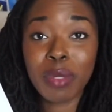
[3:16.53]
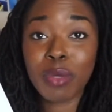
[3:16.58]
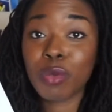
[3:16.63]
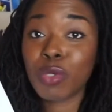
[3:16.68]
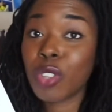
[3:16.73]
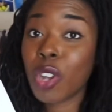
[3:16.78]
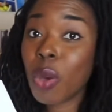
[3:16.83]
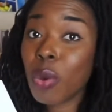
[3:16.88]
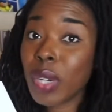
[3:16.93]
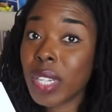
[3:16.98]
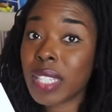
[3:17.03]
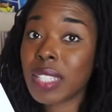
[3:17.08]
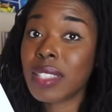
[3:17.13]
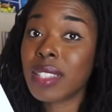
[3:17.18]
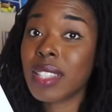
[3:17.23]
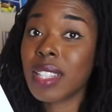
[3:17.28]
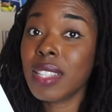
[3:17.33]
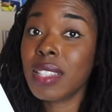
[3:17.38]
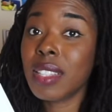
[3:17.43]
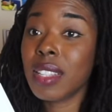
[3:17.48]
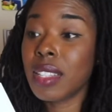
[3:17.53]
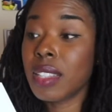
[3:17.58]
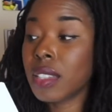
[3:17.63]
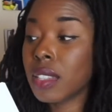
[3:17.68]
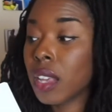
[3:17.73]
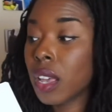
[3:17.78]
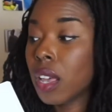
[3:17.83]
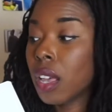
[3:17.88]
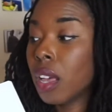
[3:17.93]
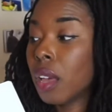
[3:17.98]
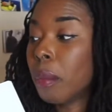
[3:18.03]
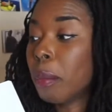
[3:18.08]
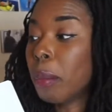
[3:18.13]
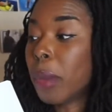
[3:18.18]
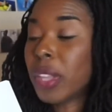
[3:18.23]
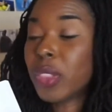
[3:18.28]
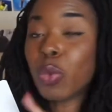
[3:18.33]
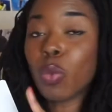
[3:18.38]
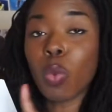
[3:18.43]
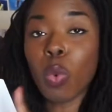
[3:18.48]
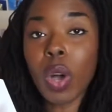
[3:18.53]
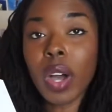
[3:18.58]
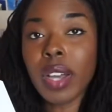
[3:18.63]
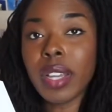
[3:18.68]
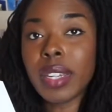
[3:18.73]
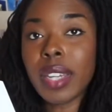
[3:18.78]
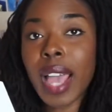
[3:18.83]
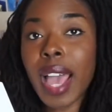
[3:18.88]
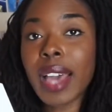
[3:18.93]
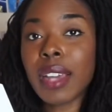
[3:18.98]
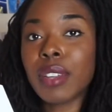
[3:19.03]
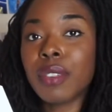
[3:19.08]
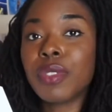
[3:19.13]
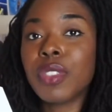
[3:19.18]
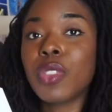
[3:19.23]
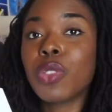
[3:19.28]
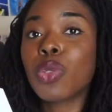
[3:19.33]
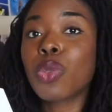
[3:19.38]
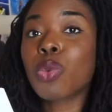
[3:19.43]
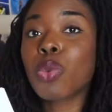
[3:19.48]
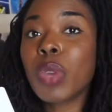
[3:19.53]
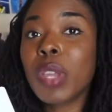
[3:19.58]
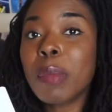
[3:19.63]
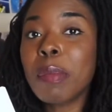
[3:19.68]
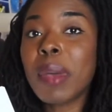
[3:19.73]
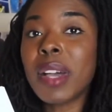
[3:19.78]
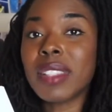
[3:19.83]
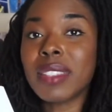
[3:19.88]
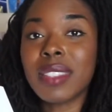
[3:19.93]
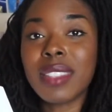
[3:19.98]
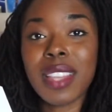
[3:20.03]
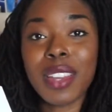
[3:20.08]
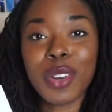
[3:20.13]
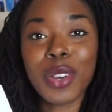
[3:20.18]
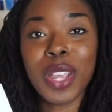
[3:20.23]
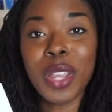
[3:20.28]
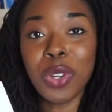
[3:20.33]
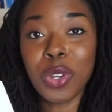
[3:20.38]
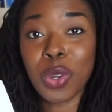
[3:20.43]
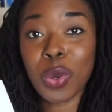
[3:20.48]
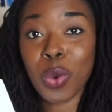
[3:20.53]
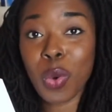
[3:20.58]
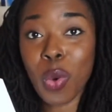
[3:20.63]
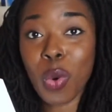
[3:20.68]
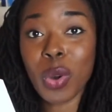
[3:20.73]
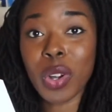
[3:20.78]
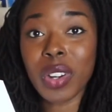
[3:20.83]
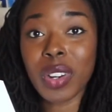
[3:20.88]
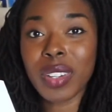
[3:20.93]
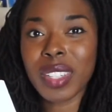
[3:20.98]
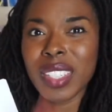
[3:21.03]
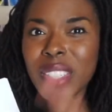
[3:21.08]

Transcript: Notice this is month one out of the three months that are in your quarter.